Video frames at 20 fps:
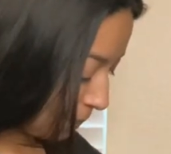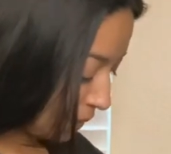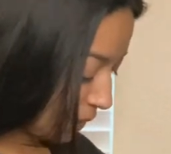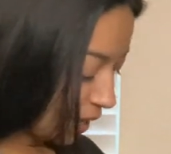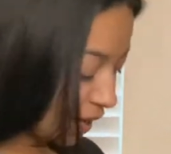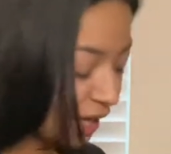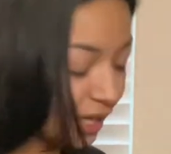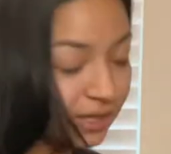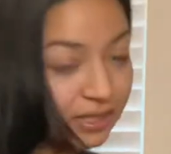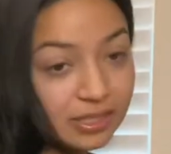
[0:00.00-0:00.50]

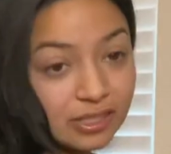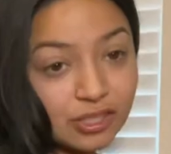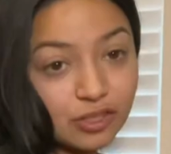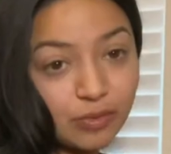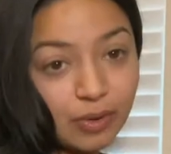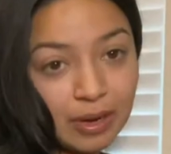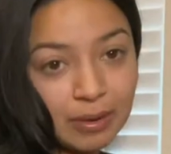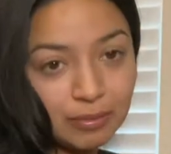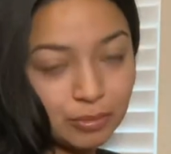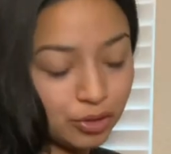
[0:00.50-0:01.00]
And this is why
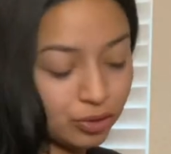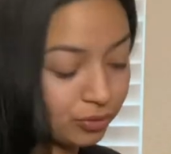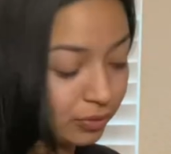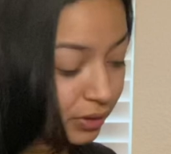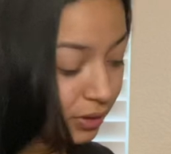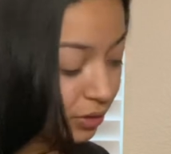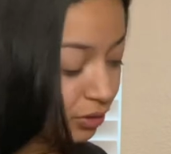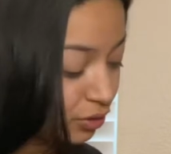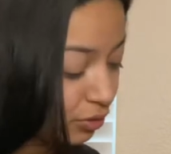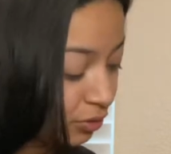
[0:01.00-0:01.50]
I'm doing
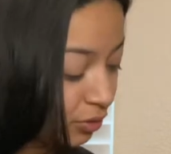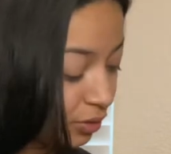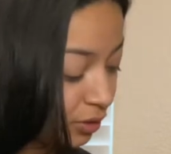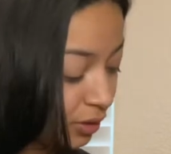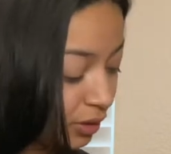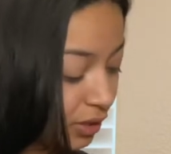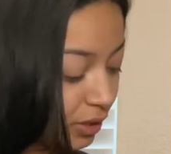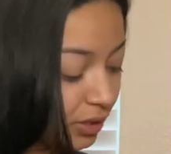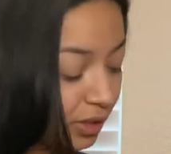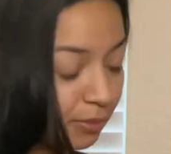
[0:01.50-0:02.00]
it so early,
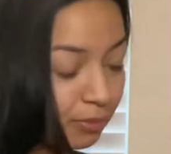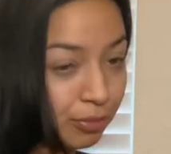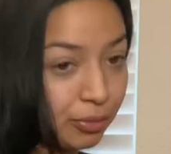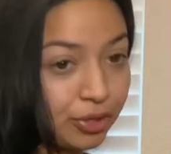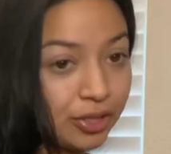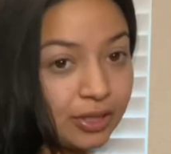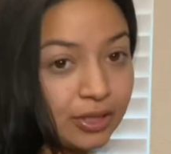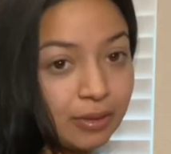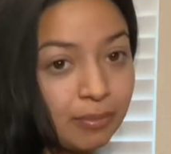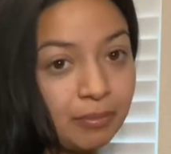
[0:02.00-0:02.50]
because I'm
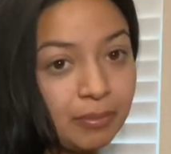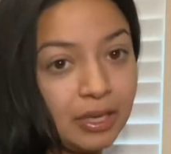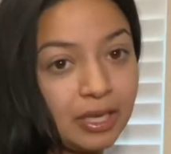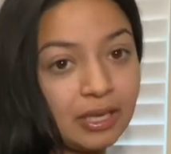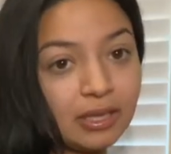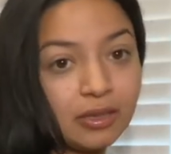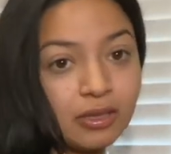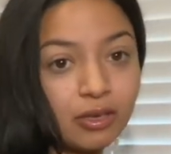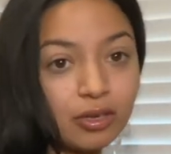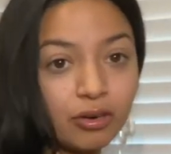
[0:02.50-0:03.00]
putting the meat
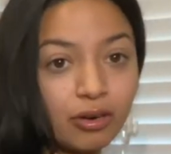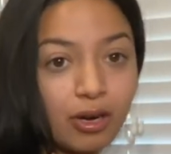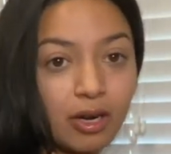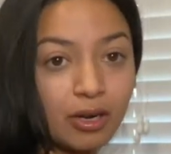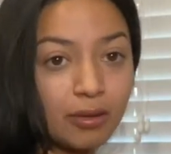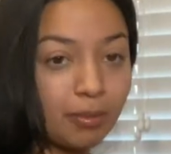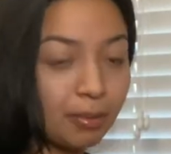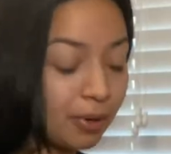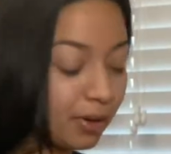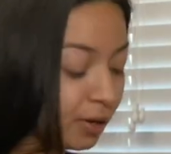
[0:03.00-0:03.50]
in the crock
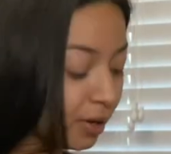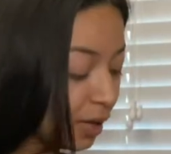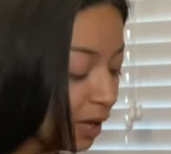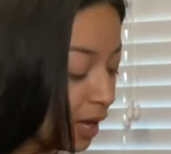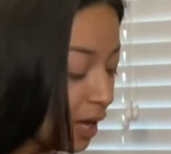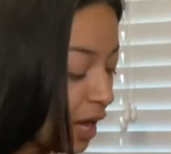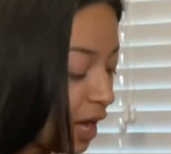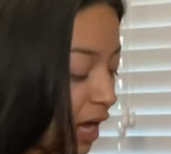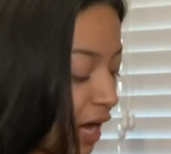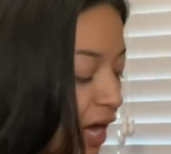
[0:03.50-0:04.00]
pot.
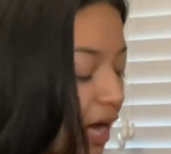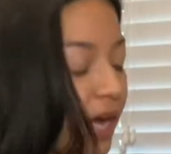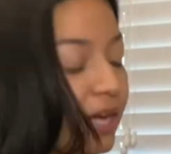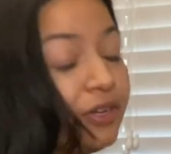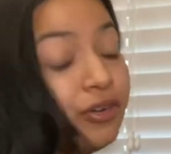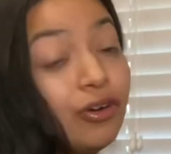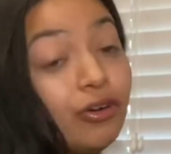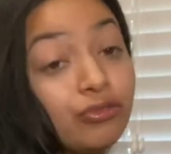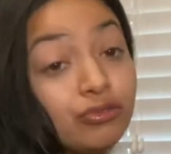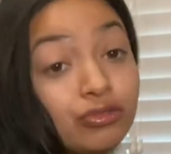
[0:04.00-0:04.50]
I
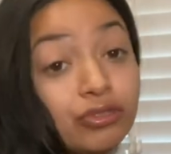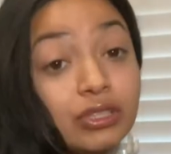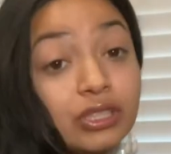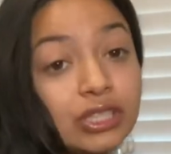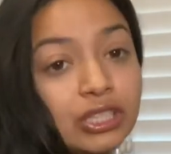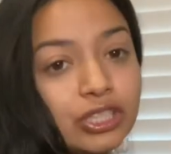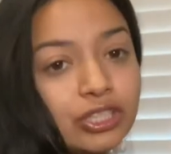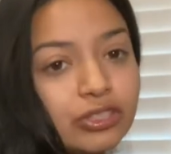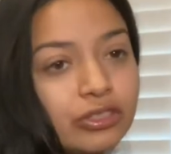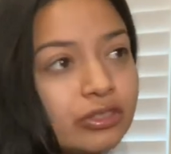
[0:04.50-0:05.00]
know
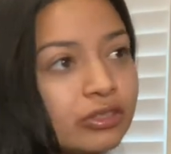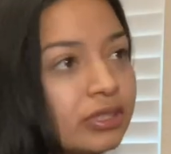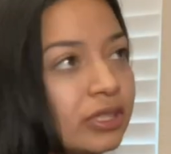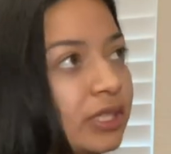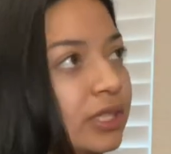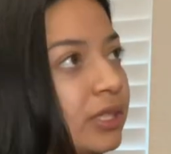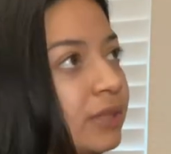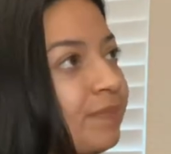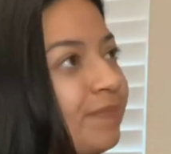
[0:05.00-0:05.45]
traditionally,